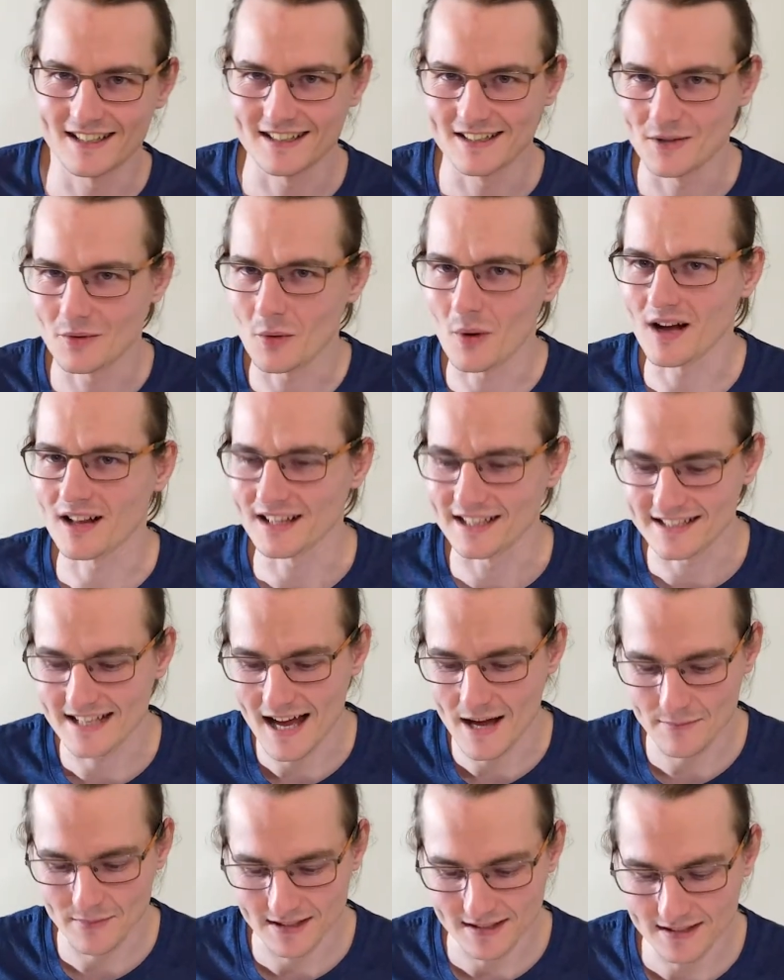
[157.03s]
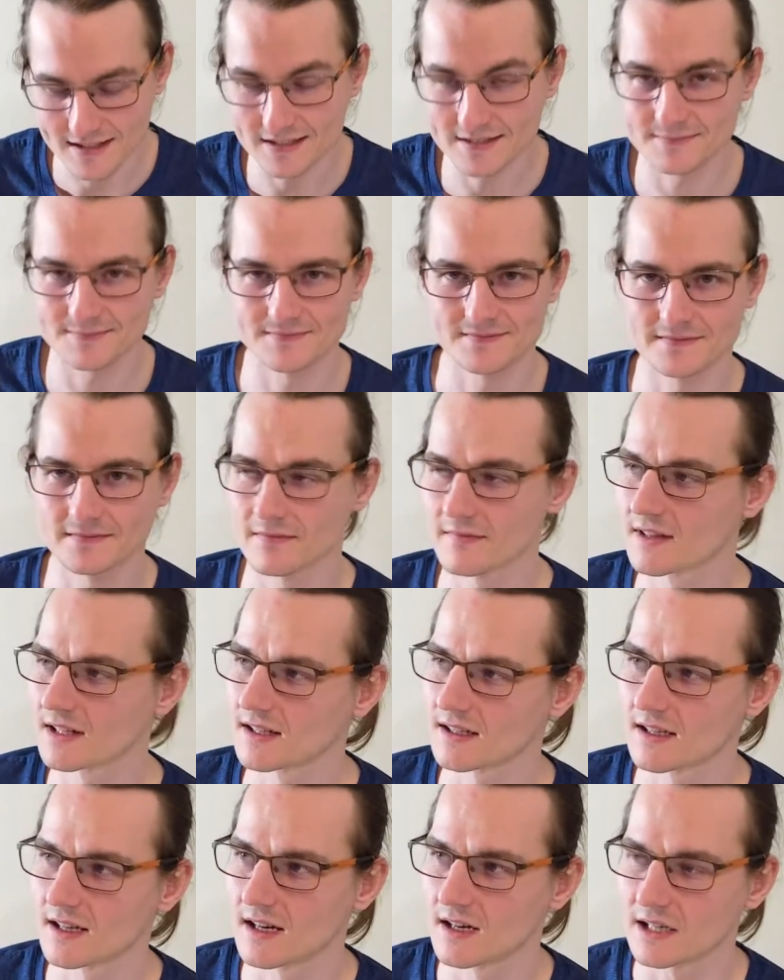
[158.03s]
Well, it happened.
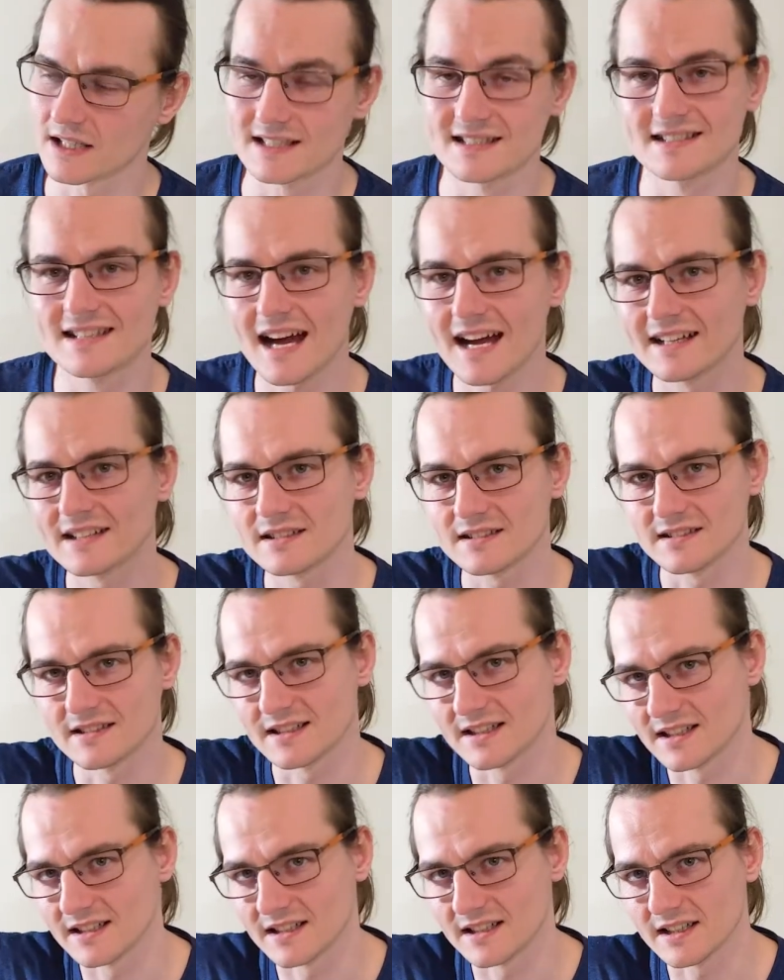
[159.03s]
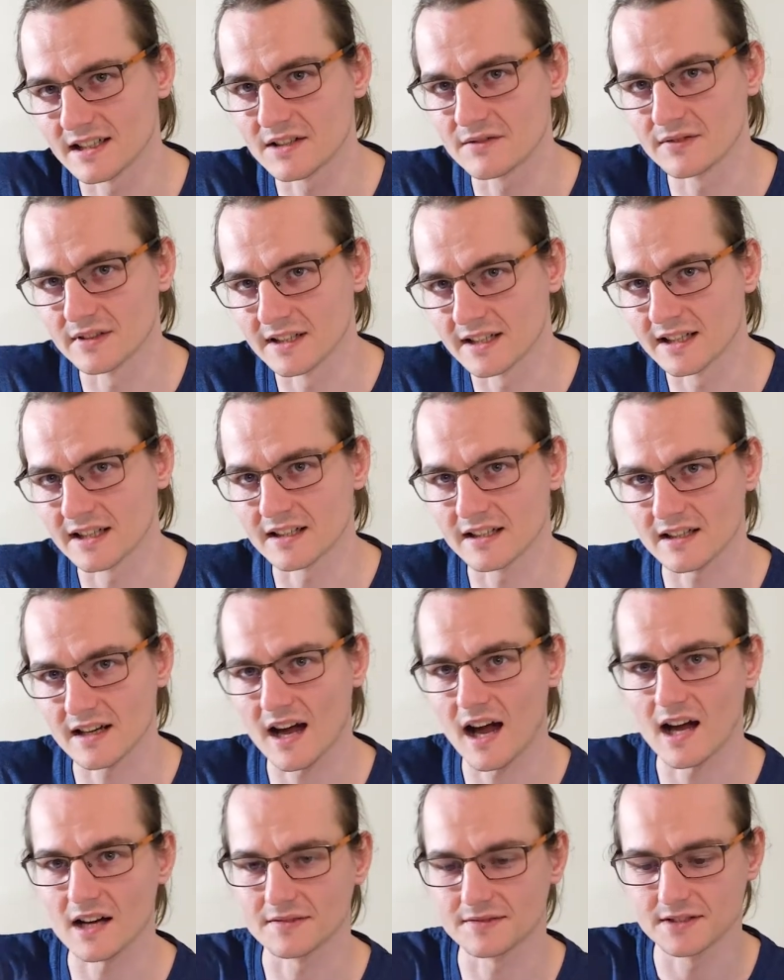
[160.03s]
It died the evening
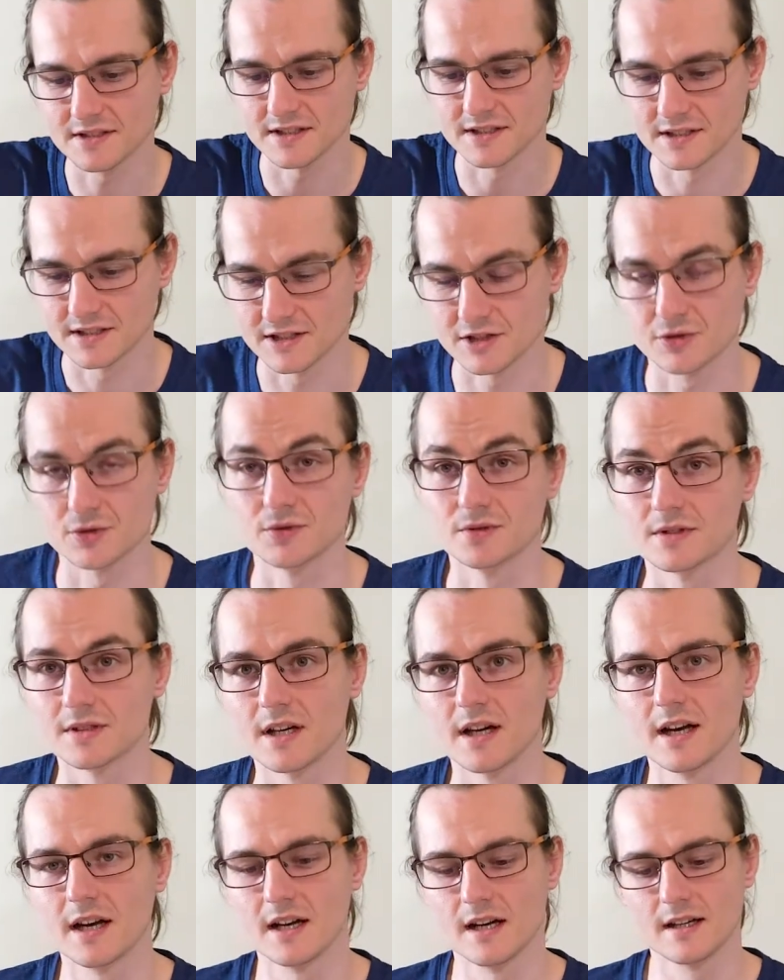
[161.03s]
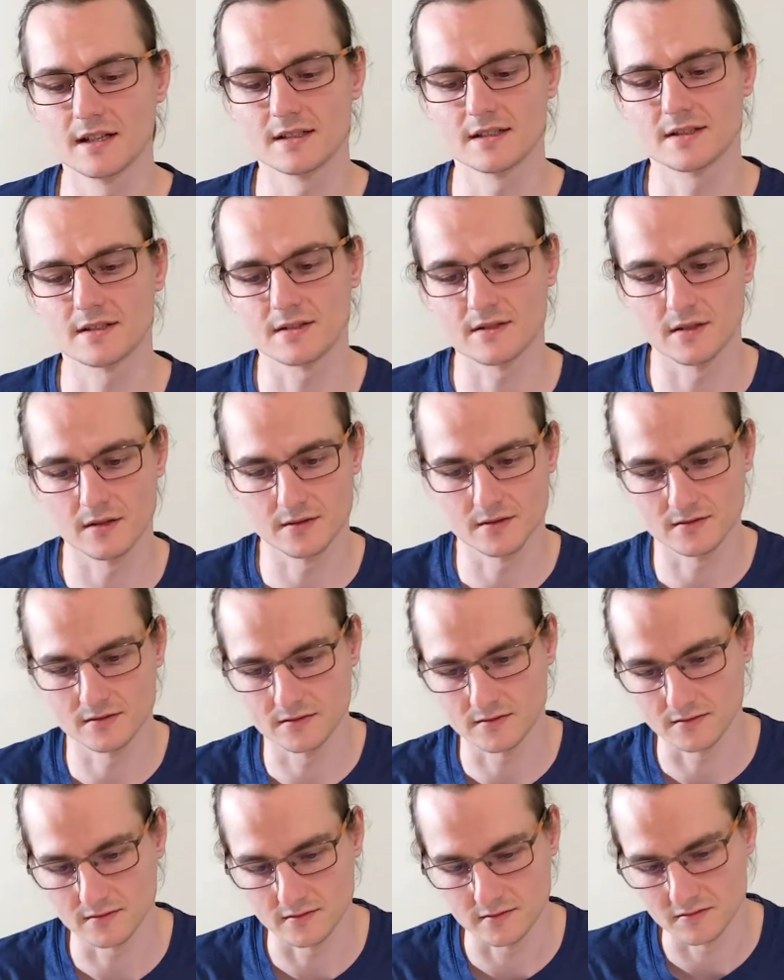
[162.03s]
after the shoot,
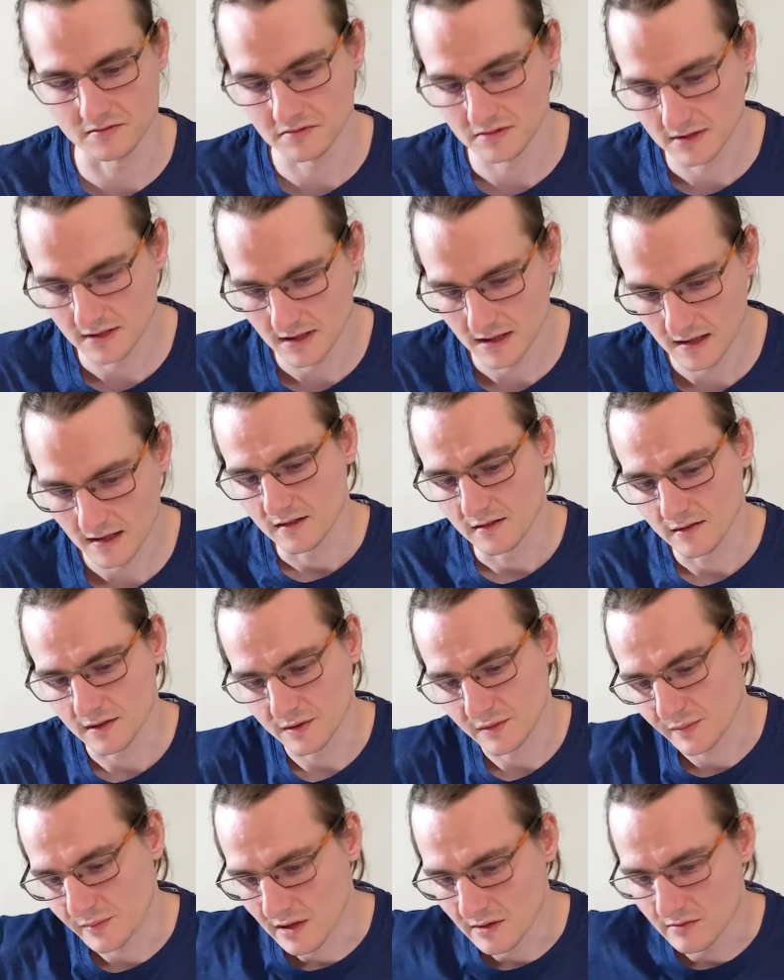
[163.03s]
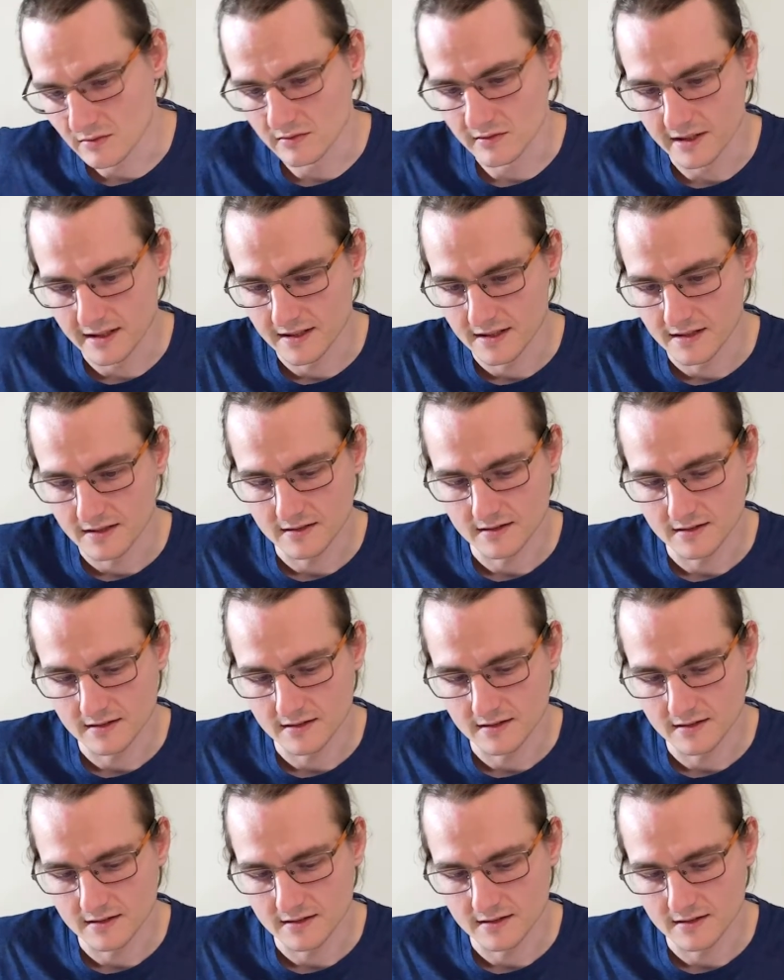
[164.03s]
so it was probably